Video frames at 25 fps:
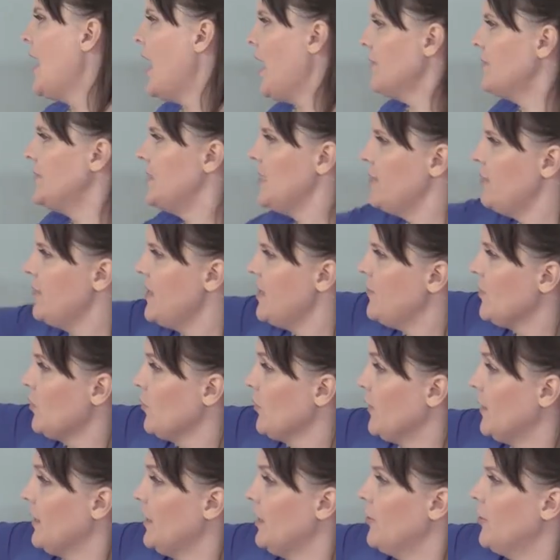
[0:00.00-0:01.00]
I've seen people
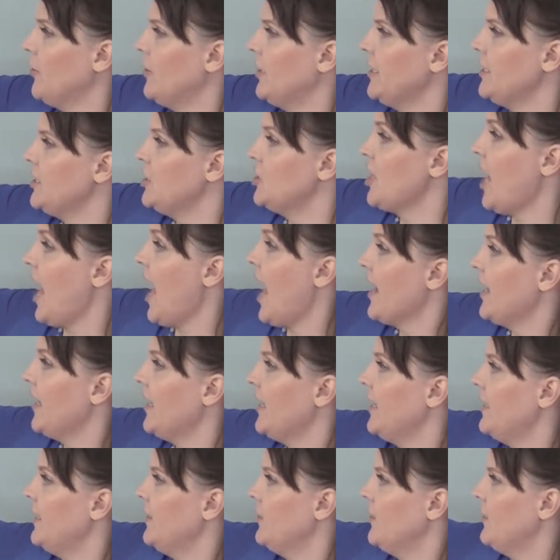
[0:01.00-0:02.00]
with literally
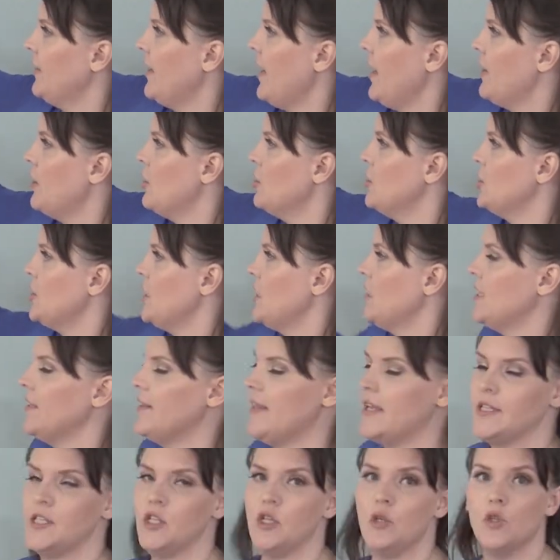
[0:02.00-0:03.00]
jagged energy, and
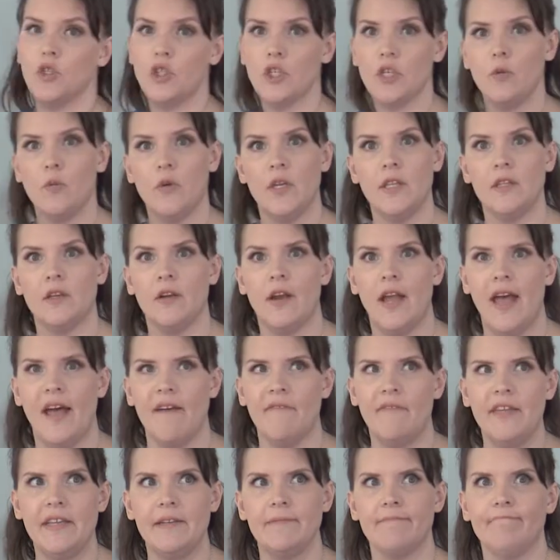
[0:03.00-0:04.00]
that's usually when they're
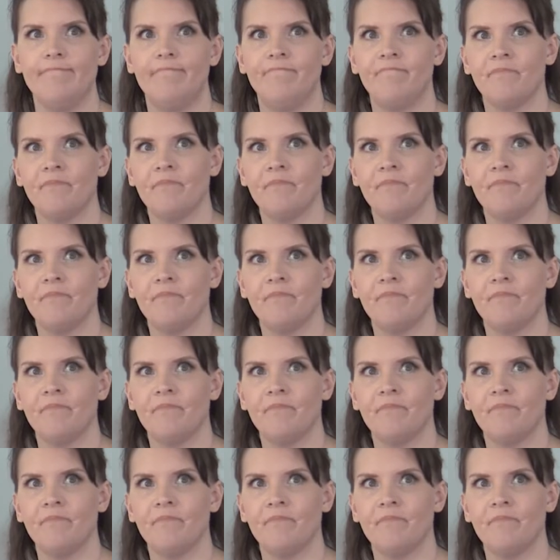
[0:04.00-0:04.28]
having